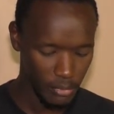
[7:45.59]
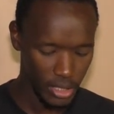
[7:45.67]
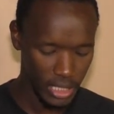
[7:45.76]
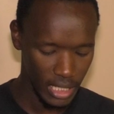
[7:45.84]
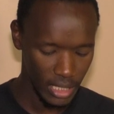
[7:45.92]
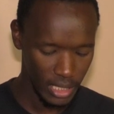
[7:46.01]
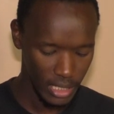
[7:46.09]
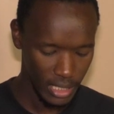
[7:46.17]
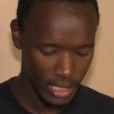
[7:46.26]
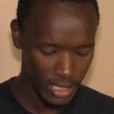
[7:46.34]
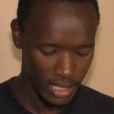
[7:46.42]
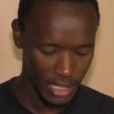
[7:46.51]
Model
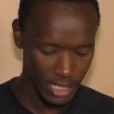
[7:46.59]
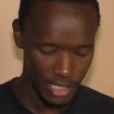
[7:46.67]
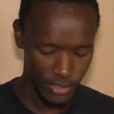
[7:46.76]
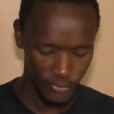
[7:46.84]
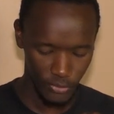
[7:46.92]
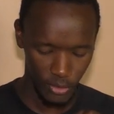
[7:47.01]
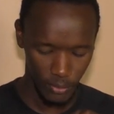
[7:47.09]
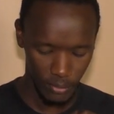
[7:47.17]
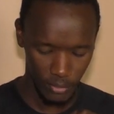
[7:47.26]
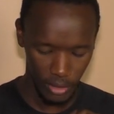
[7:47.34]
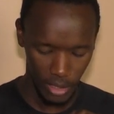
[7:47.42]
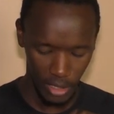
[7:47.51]
Release Form,